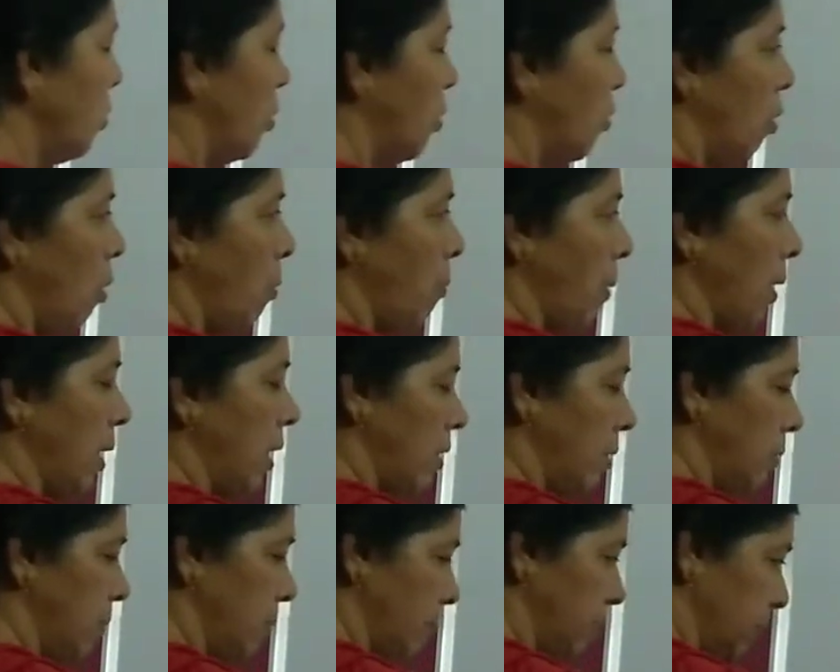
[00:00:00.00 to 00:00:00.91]
to
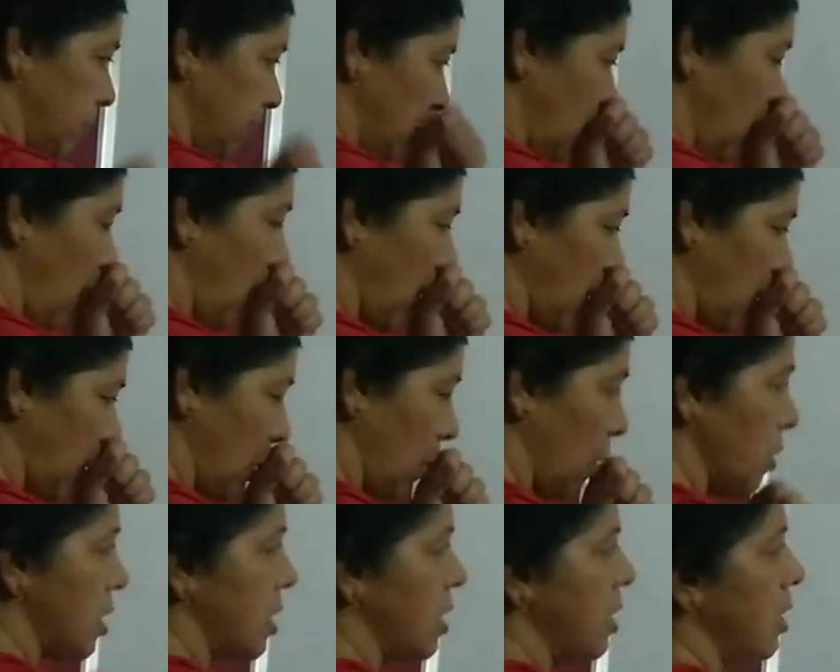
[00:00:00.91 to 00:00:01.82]
open or
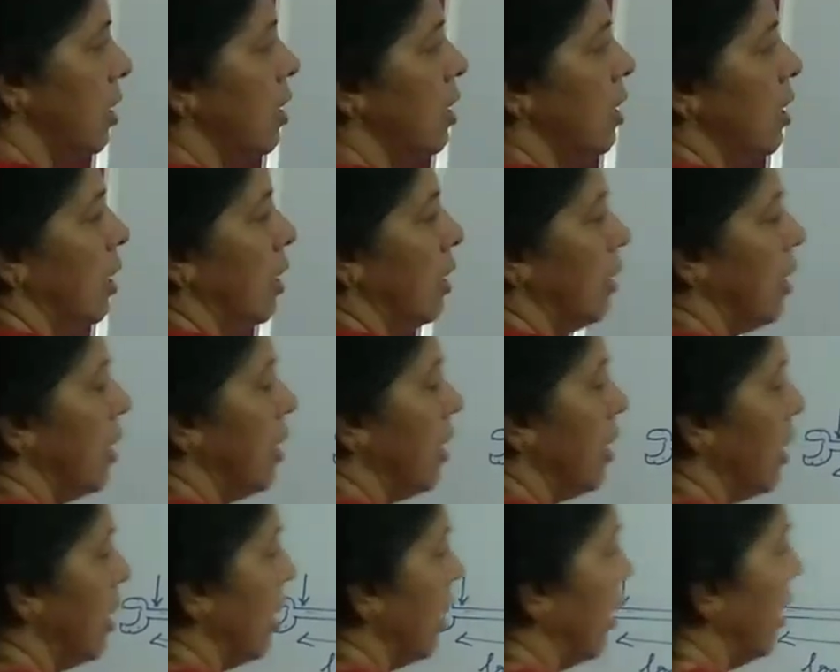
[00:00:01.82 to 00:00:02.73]
close
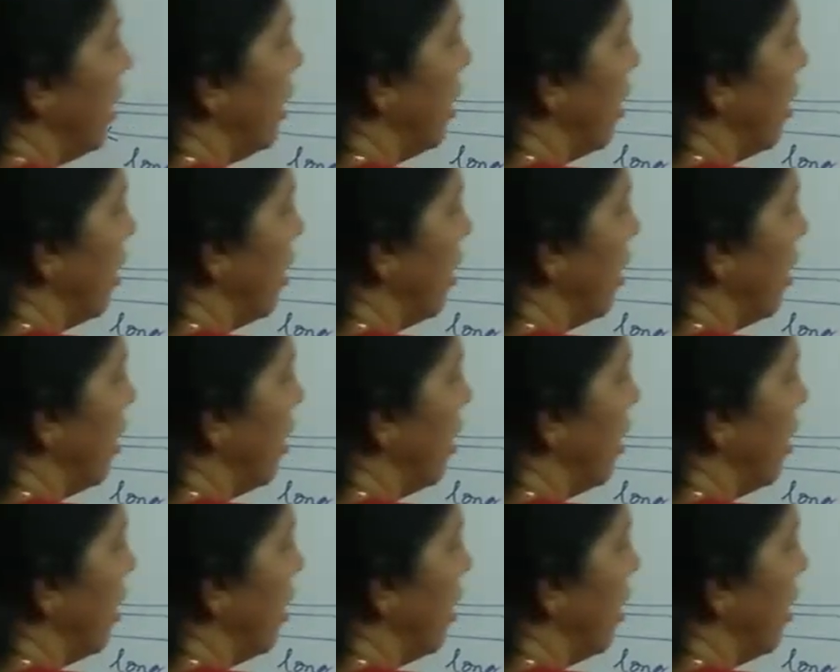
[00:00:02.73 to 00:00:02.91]
the